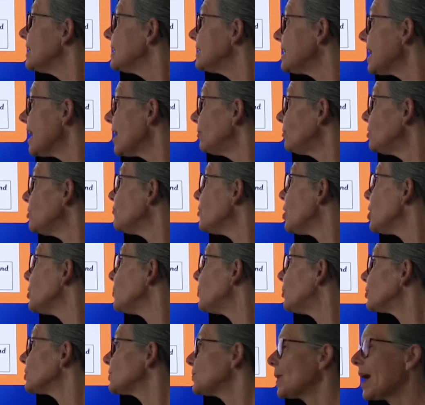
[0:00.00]
down the
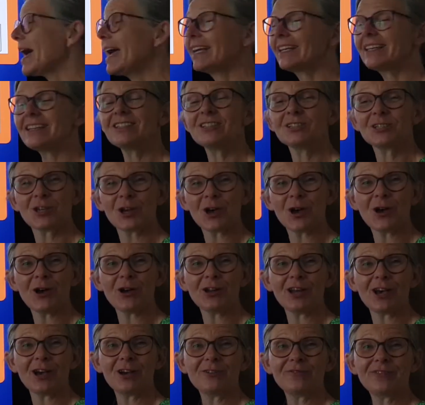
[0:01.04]
robot's back and
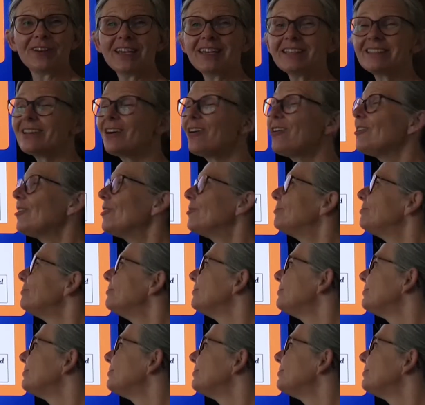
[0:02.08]
curl over his arm.